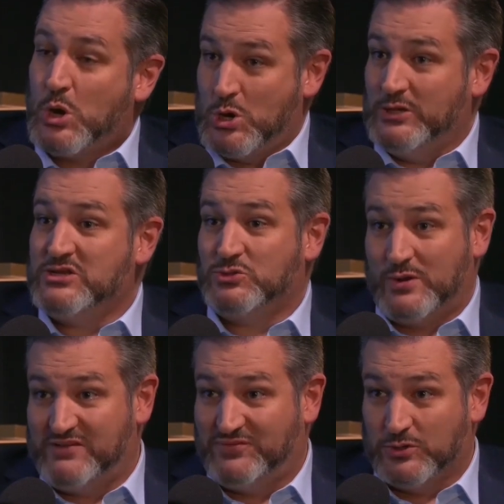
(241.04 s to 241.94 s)
Early
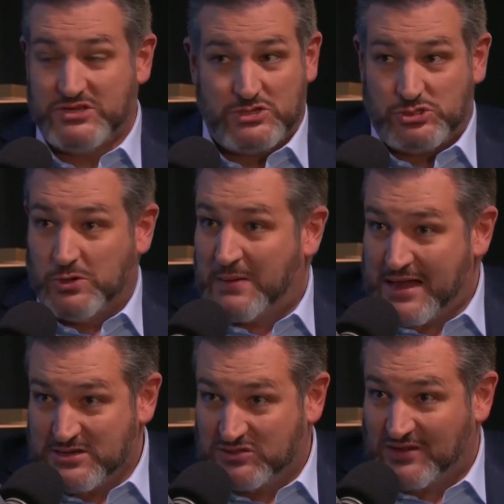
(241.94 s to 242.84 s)
2014, Joe
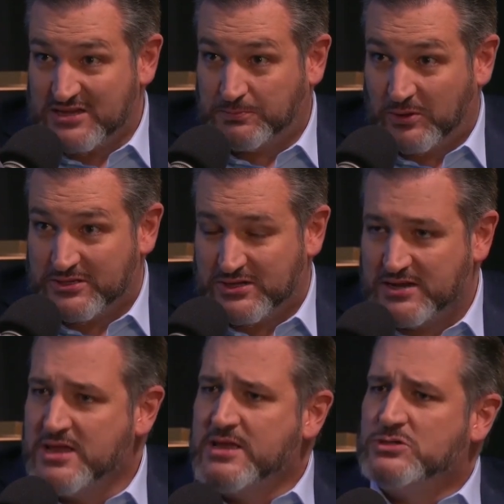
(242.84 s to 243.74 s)
Biden's vice president.